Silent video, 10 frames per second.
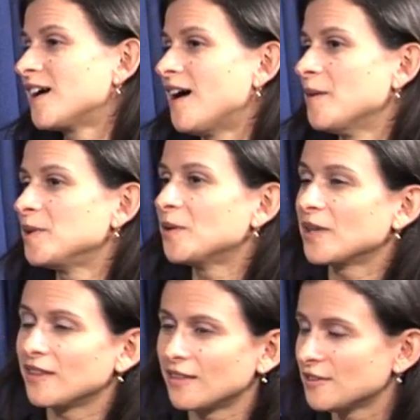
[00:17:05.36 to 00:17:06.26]
Um, you know, I
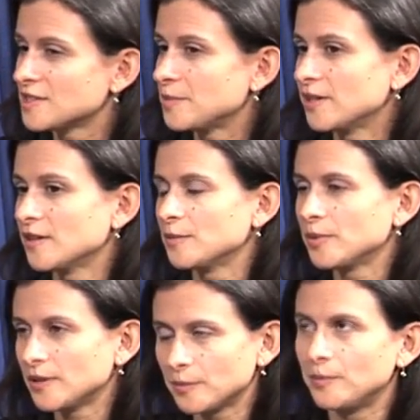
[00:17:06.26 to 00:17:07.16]
think there's been a pr
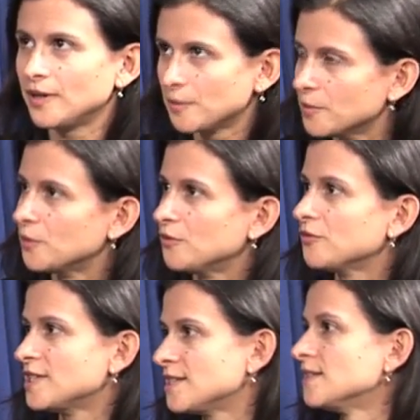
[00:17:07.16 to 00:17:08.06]
big move
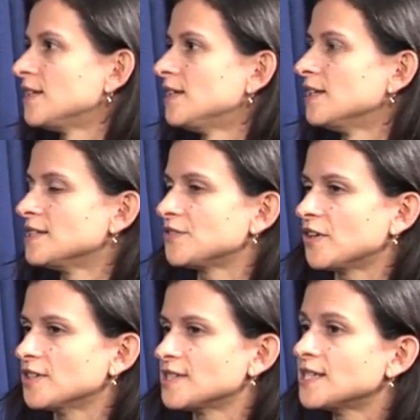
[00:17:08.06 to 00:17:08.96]
recently as far
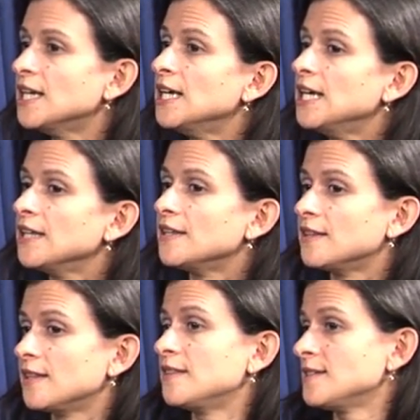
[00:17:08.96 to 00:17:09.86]
as th
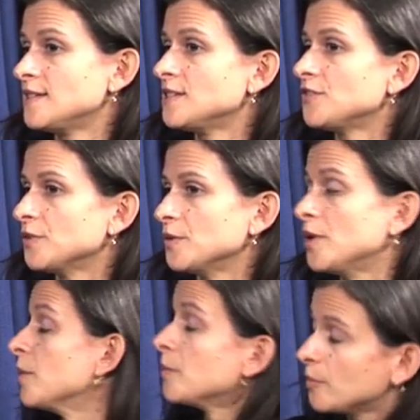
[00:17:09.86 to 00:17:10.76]
that this is for, you
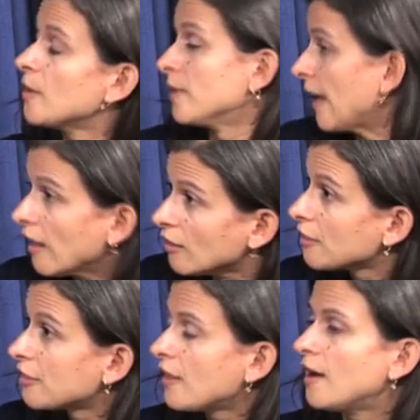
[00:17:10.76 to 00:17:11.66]
know, public health,
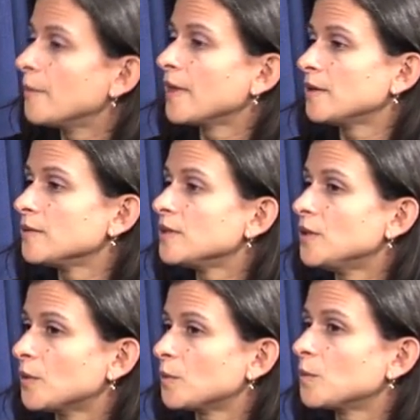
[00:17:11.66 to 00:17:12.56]
um, that, you
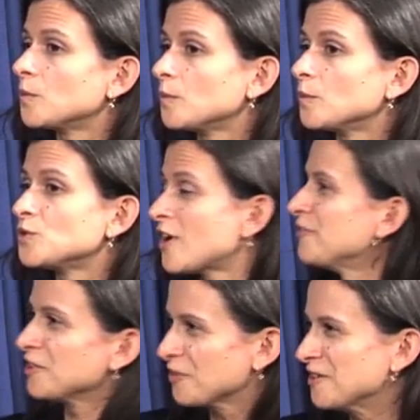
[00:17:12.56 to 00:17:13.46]
know,
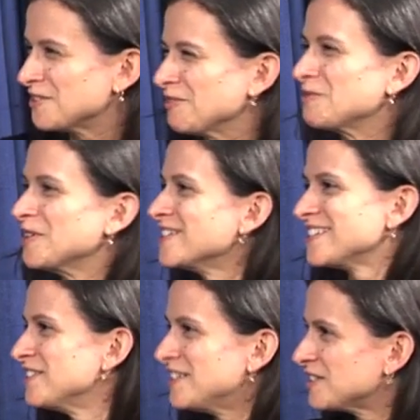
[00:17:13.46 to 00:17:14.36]
driving around everywhere
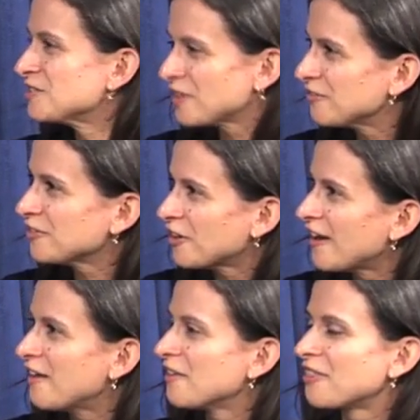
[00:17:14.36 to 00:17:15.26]
isn't, isn't great for our
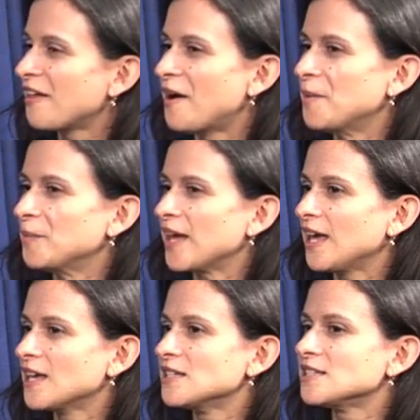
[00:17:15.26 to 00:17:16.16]
health, um,
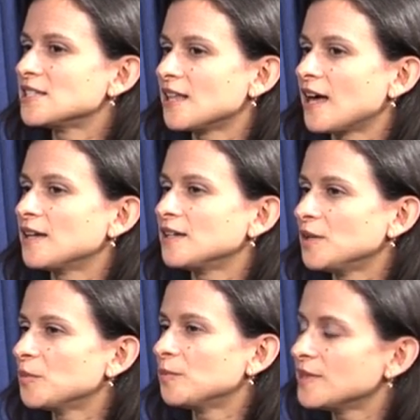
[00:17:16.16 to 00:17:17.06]
and that, you
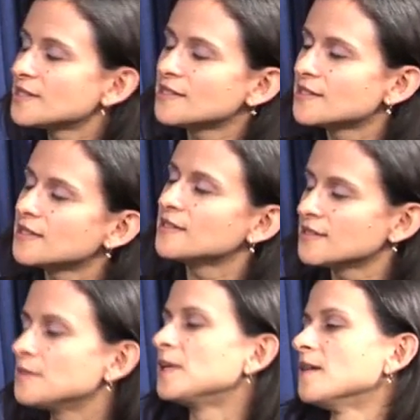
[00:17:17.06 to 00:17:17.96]
know, this is, this
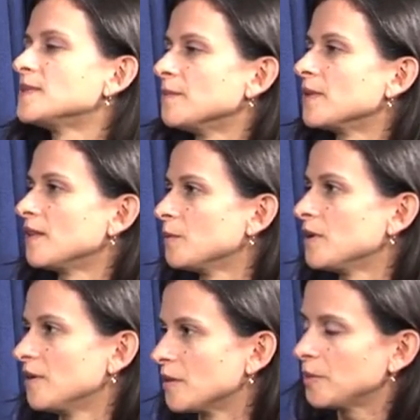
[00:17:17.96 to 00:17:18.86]
has become something that we're
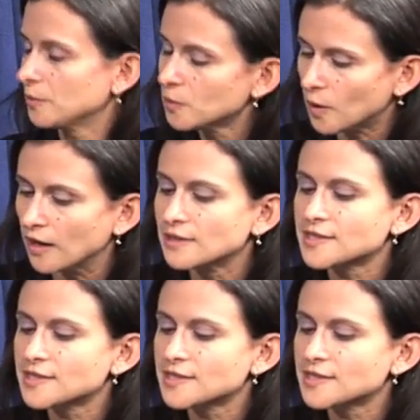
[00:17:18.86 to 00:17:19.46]
hearing that people want.